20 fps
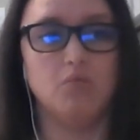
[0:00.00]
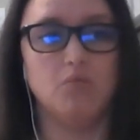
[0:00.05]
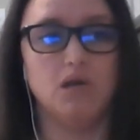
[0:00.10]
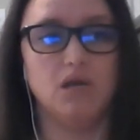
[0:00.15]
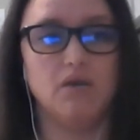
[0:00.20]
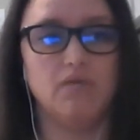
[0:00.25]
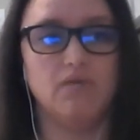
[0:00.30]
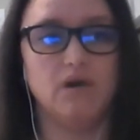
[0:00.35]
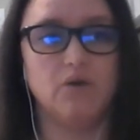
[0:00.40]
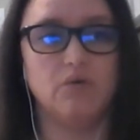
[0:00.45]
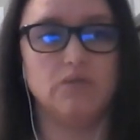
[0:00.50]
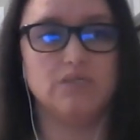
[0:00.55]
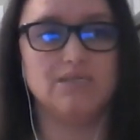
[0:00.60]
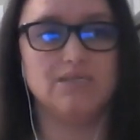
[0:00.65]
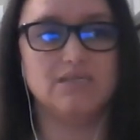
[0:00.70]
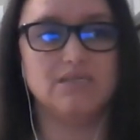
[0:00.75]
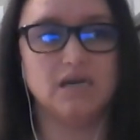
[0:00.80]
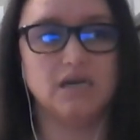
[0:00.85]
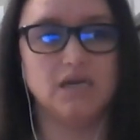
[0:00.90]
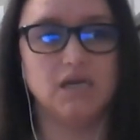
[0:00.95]
If I was
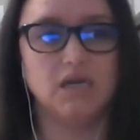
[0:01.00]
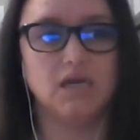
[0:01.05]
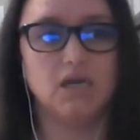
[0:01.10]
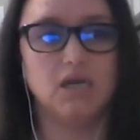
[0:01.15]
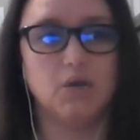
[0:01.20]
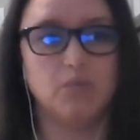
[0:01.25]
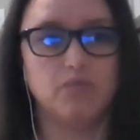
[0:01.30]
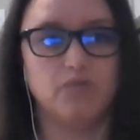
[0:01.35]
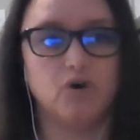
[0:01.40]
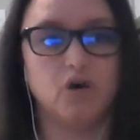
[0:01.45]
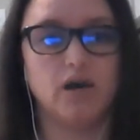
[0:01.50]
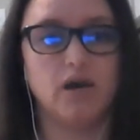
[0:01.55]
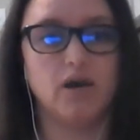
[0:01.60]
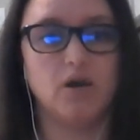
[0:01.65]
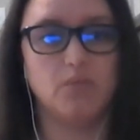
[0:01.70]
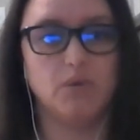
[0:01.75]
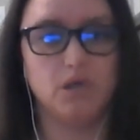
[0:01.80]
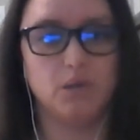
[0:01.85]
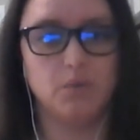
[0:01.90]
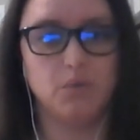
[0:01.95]
setting it up for
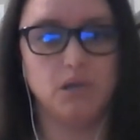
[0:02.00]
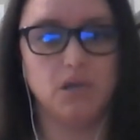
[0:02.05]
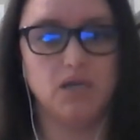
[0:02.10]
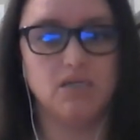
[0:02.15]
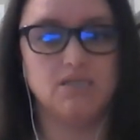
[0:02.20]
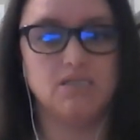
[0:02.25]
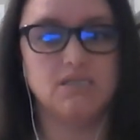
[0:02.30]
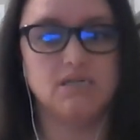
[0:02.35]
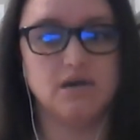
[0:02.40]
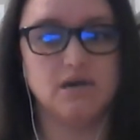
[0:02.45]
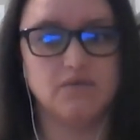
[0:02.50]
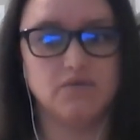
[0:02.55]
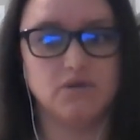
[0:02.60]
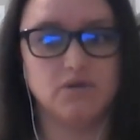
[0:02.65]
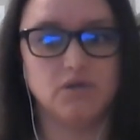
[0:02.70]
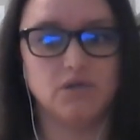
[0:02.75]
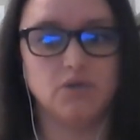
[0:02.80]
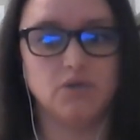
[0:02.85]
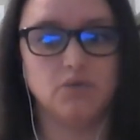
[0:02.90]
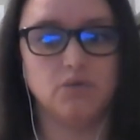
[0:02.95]
Airbnb, I
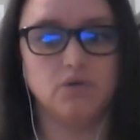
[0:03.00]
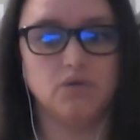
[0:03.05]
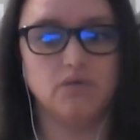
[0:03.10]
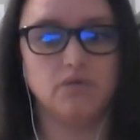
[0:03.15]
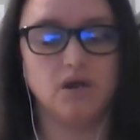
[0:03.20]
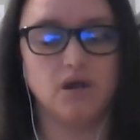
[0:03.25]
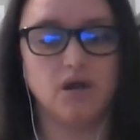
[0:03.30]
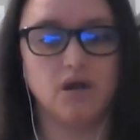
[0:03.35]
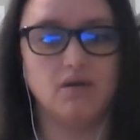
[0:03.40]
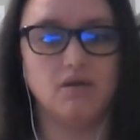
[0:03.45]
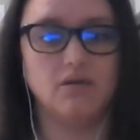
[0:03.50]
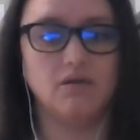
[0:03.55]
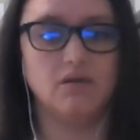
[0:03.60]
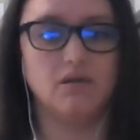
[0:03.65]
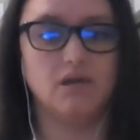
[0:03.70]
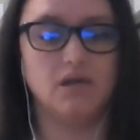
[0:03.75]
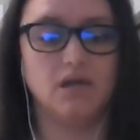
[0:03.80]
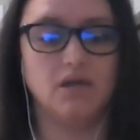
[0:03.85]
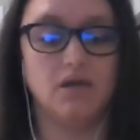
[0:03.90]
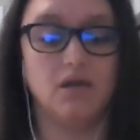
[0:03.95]
definitely would have gotten
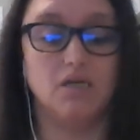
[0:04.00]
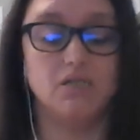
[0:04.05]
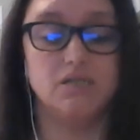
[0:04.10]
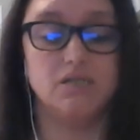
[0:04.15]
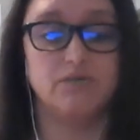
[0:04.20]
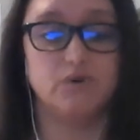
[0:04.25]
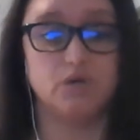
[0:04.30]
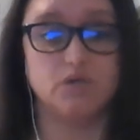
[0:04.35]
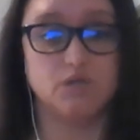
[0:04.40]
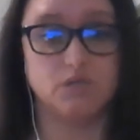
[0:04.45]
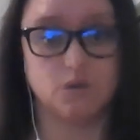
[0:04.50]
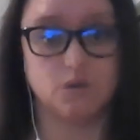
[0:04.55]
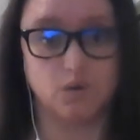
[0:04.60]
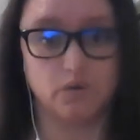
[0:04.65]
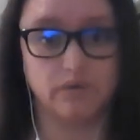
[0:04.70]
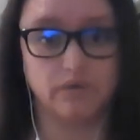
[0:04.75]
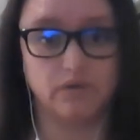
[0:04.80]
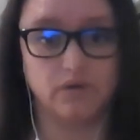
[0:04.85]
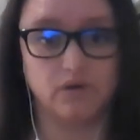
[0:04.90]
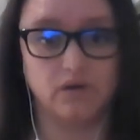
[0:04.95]
like a different
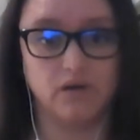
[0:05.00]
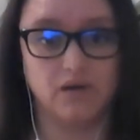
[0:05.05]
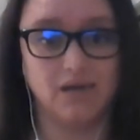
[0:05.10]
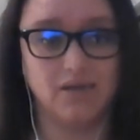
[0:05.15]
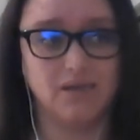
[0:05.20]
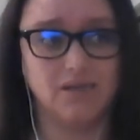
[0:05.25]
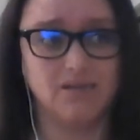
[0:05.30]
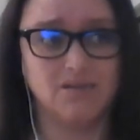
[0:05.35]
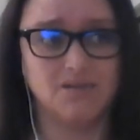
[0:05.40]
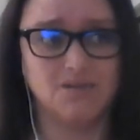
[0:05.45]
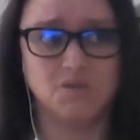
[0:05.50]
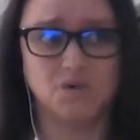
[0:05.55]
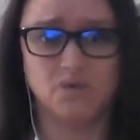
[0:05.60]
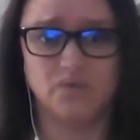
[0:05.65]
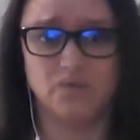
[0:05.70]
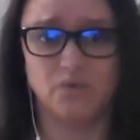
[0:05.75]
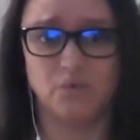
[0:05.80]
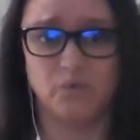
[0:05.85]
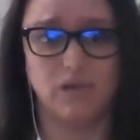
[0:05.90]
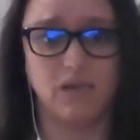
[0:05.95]
sofa. I think the
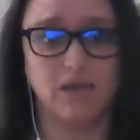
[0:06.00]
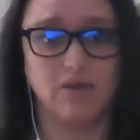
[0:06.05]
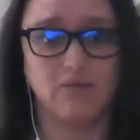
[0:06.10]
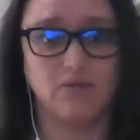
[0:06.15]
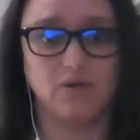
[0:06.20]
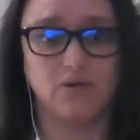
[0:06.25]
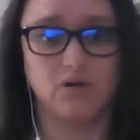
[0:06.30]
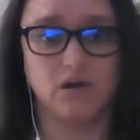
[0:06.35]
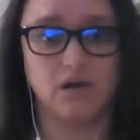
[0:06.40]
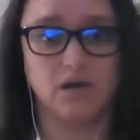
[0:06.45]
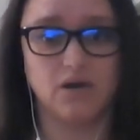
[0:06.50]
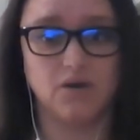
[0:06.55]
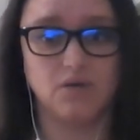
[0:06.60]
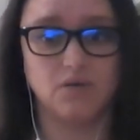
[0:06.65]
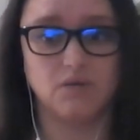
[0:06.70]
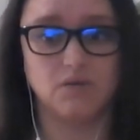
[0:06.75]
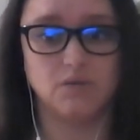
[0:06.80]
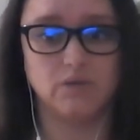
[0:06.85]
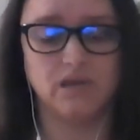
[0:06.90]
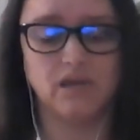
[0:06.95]
sofa we have in our house,
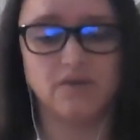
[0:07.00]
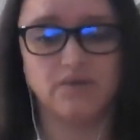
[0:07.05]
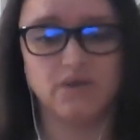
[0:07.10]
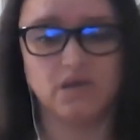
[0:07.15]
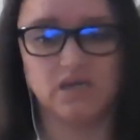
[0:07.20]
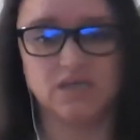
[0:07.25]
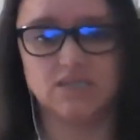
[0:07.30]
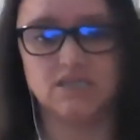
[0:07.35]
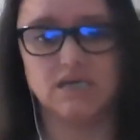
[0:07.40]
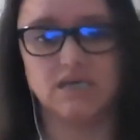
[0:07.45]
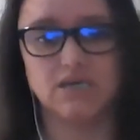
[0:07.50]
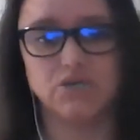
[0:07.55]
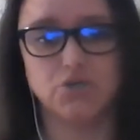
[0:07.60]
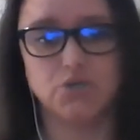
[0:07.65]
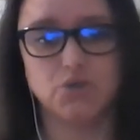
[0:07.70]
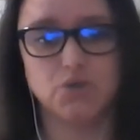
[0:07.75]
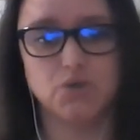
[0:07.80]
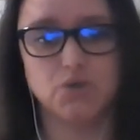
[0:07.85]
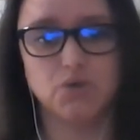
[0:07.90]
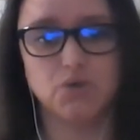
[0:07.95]
we have like a
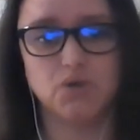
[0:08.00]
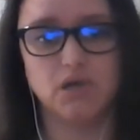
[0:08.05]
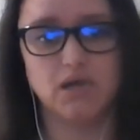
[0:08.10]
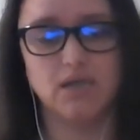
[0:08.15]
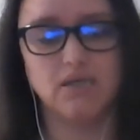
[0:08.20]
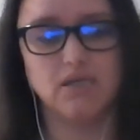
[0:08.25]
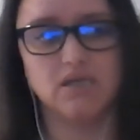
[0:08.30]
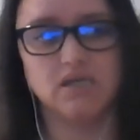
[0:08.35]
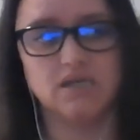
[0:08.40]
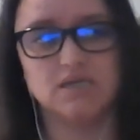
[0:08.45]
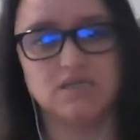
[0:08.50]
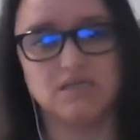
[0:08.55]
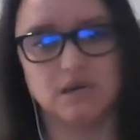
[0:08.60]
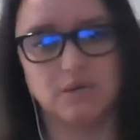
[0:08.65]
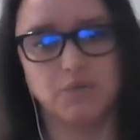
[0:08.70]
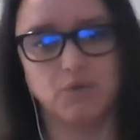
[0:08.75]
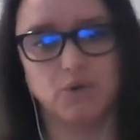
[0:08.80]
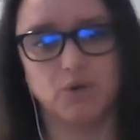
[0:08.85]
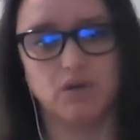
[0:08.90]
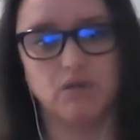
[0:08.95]
sectional and then a
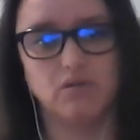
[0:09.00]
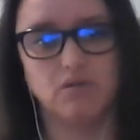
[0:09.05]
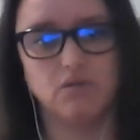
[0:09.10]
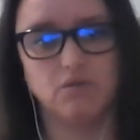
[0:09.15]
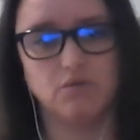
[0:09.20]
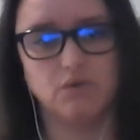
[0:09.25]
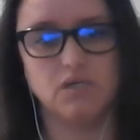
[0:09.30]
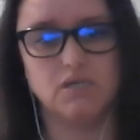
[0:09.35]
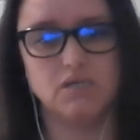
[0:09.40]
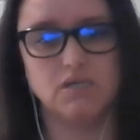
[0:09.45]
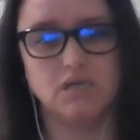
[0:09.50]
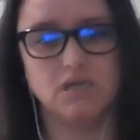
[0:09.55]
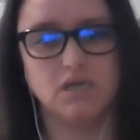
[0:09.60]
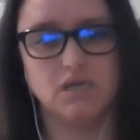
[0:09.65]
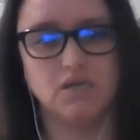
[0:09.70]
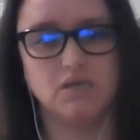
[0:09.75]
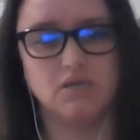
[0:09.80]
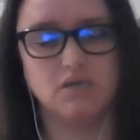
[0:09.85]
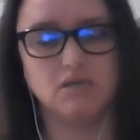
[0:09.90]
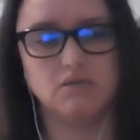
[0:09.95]
separate
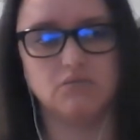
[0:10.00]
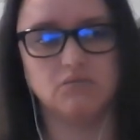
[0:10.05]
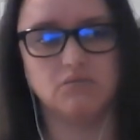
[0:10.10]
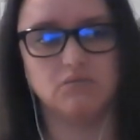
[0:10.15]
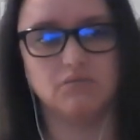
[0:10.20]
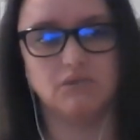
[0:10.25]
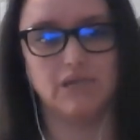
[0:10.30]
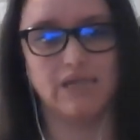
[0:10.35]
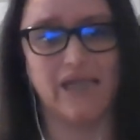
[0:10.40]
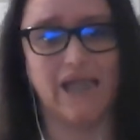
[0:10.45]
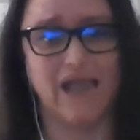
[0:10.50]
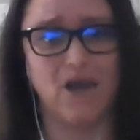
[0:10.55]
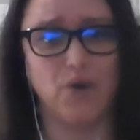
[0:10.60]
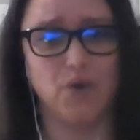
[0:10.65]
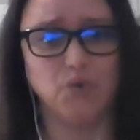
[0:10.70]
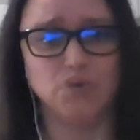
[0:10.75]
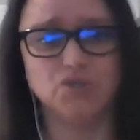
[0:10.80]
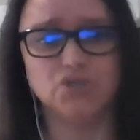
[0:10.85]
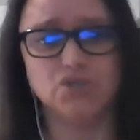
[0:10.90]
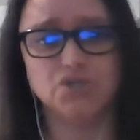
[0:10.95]
3-seat
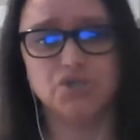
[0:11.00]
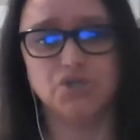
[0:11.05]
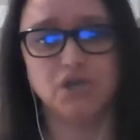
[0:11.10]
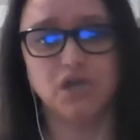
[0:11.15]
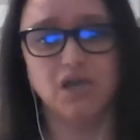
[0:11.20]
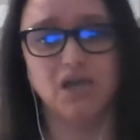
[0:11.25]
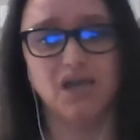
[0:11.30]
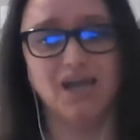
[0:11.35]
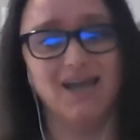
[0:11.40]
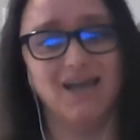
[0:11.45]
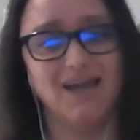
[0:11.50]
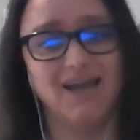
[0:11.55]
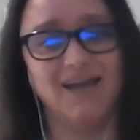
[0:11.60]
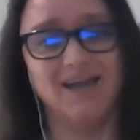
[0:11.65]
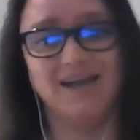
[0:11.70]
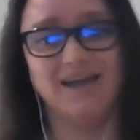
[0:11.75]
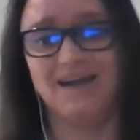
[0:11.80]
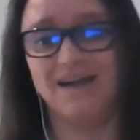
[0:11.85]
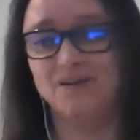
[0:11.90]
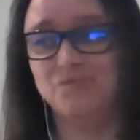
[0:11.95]
couch.
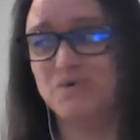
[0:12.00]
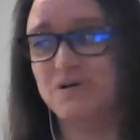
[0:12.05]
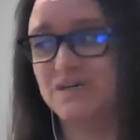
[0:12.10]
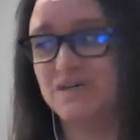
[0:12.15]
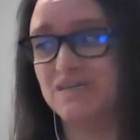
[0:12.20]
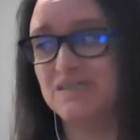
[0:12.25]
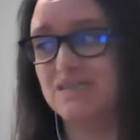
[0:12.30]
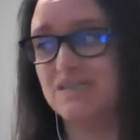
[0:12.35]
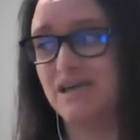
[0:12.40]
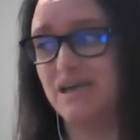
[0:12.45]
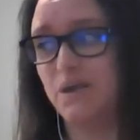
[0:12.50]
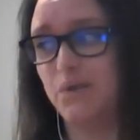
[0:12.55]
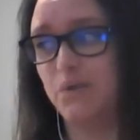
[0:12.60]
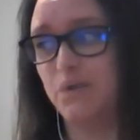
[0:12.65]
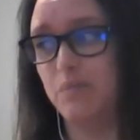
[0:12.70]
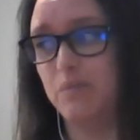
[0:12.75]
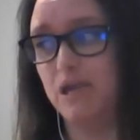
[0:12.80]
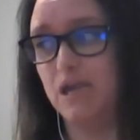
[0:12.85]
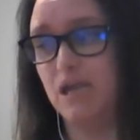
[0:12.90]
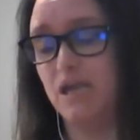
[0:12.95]
And I want to say we
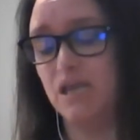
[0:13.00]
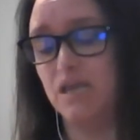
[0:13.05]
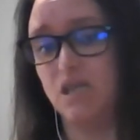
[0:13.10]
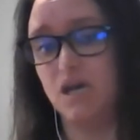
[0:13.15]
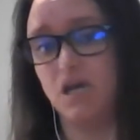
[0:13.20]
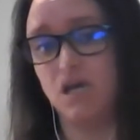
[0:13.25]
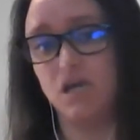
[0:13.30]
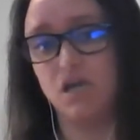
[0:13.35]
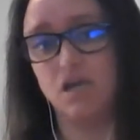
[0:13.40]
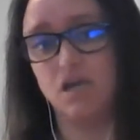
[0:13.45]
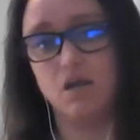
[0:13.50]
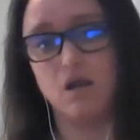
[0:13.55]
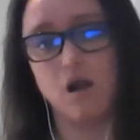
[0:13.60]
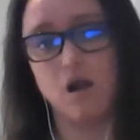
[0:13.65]
paid like,